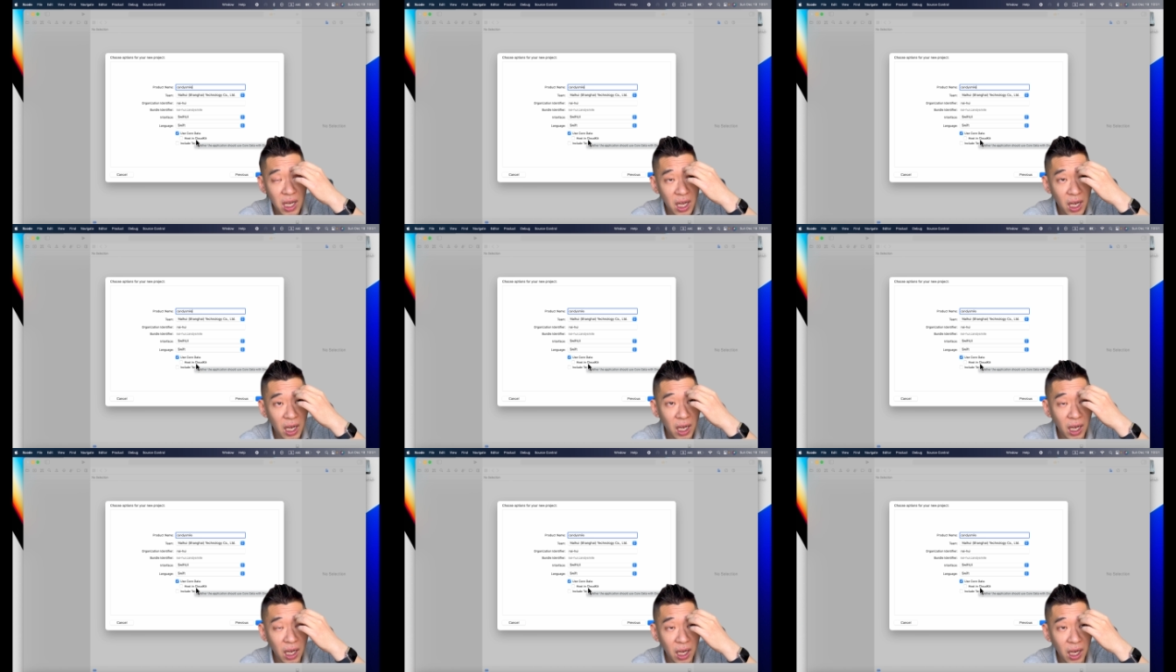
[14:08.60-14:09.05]

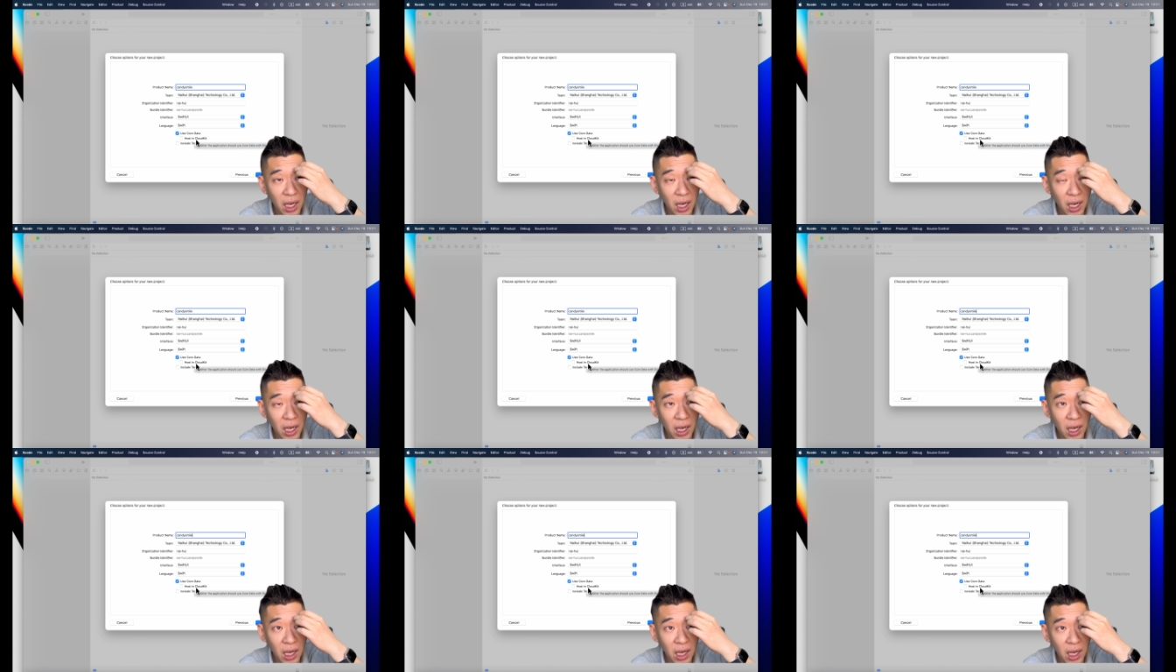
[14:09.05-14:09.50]

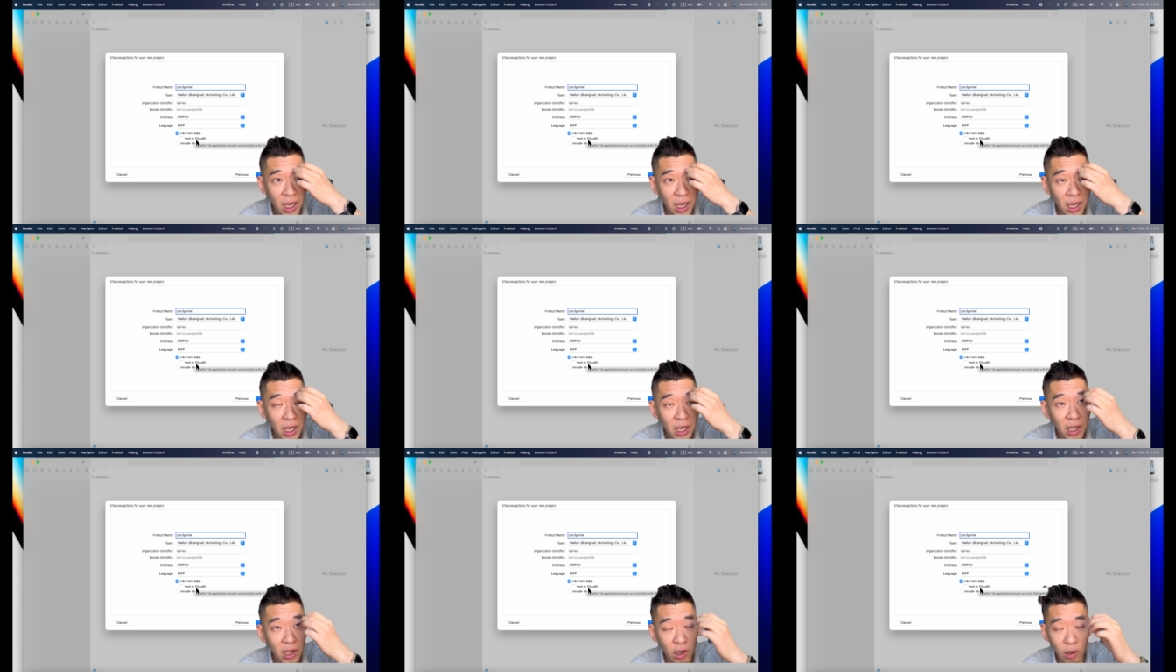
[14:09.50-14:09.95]
uh,
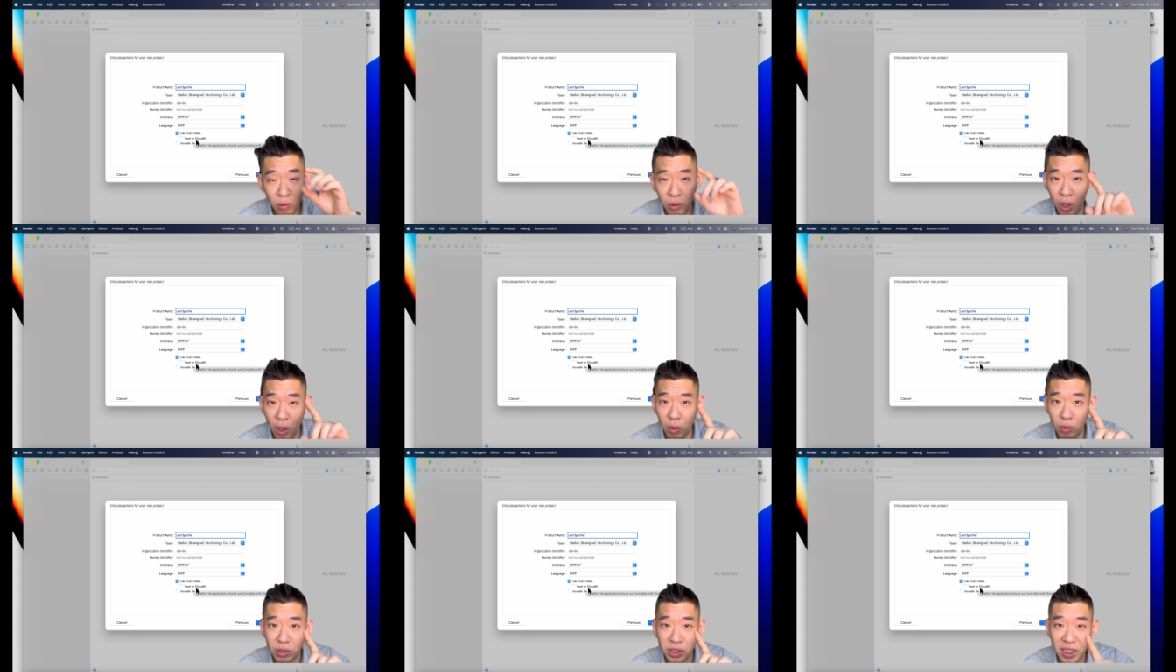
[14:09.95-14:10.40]
oh
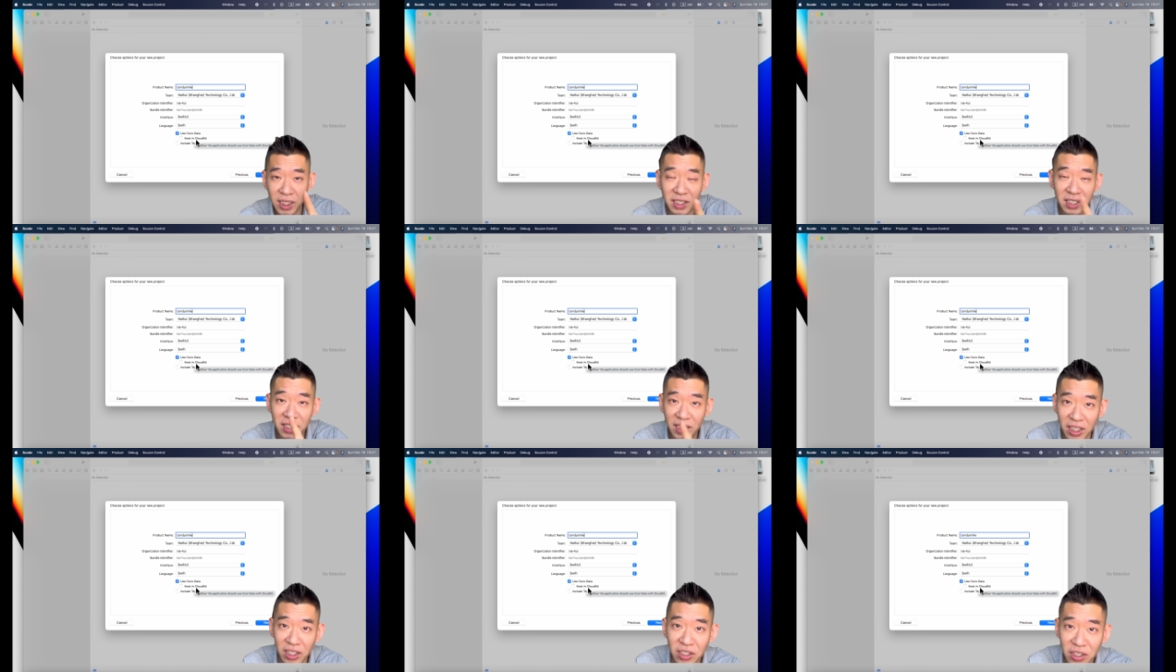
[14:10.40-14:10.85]
no, since
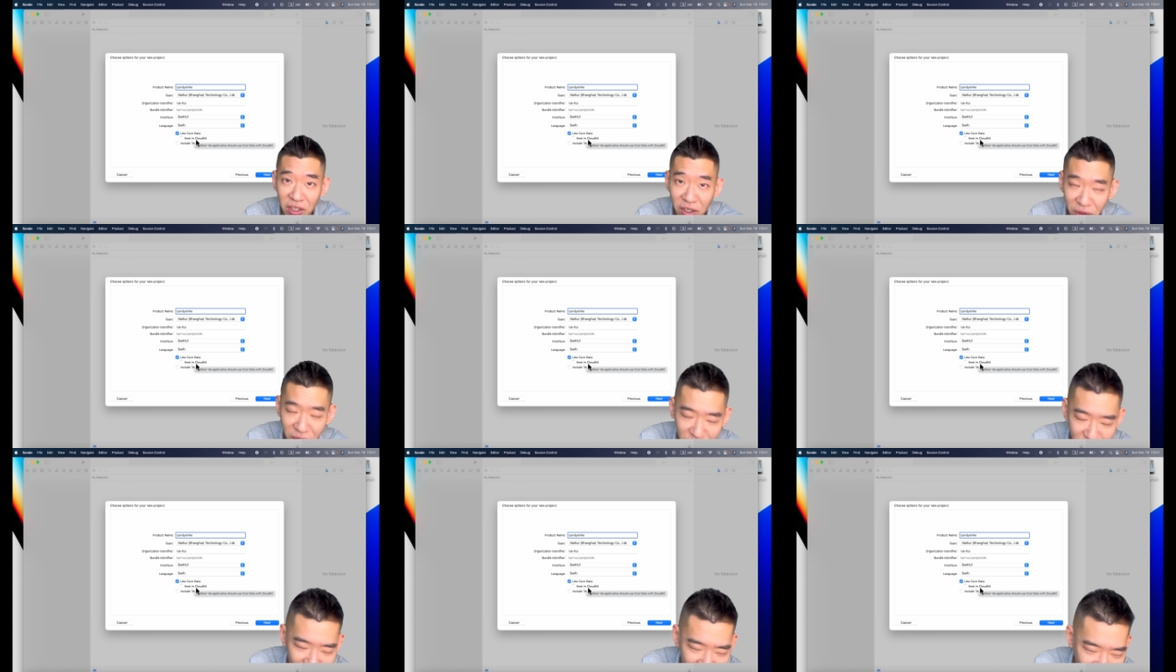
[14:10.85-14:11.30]
this year,
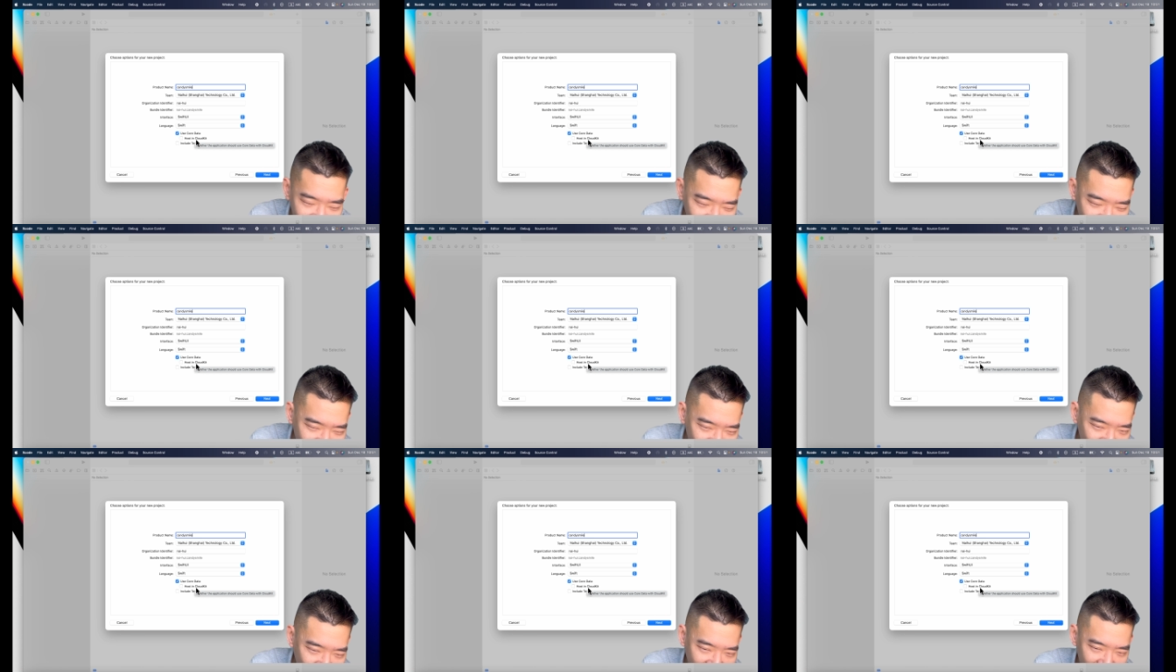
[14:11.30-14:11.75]
two
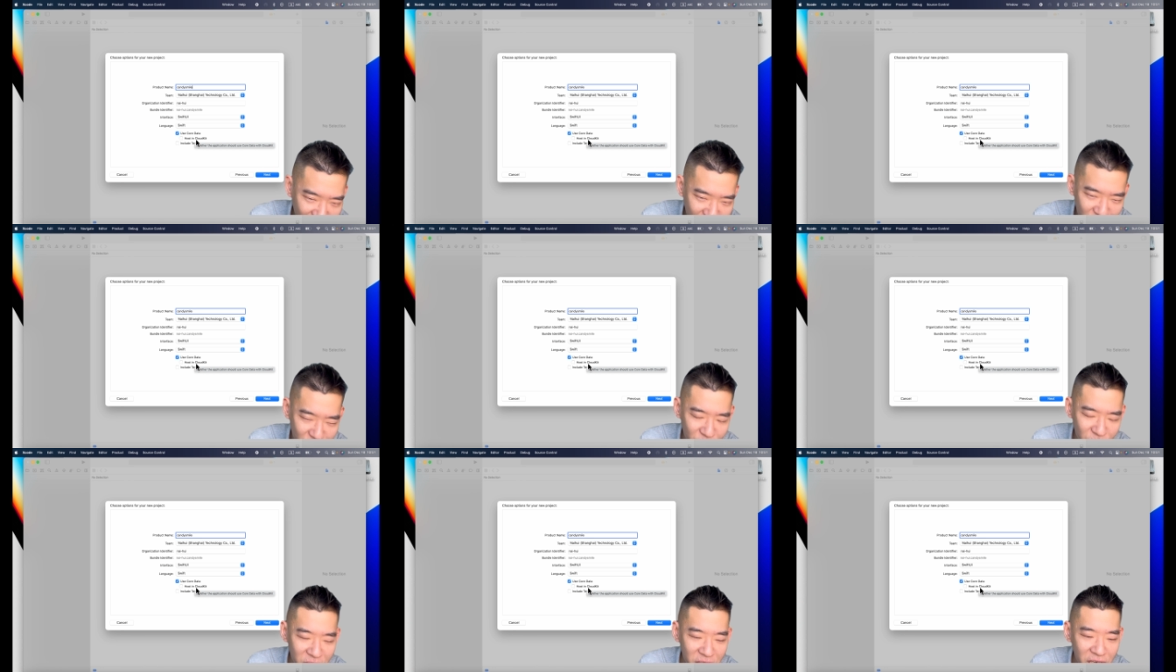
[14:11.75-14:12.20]
thousand
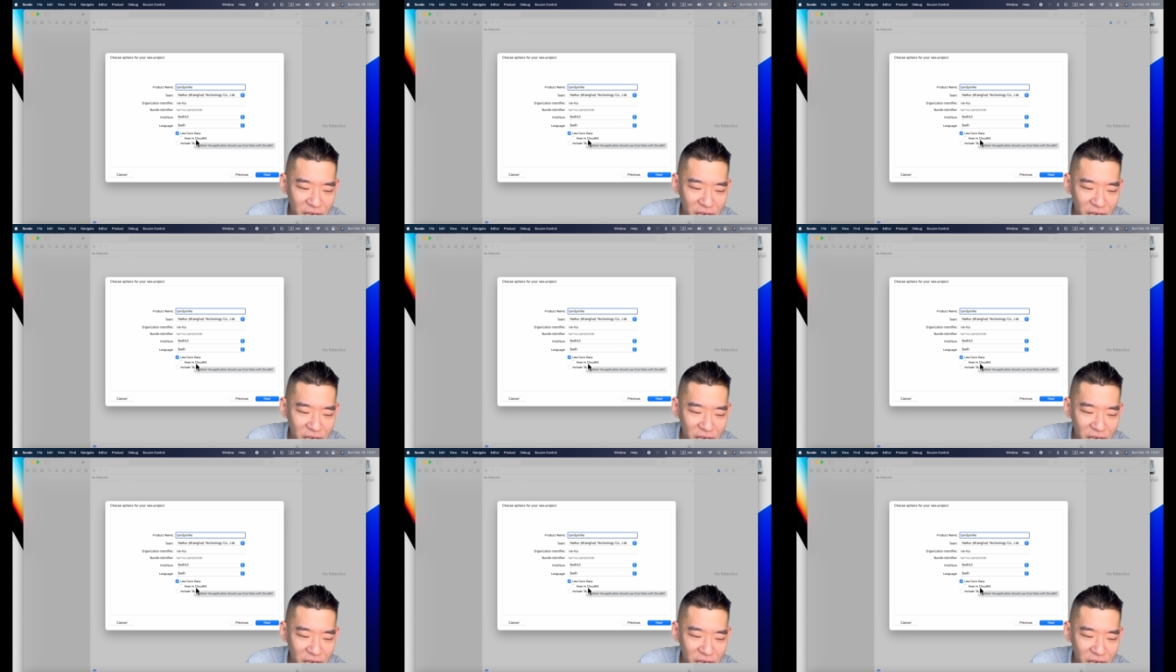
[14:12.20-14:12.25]
twenty-two,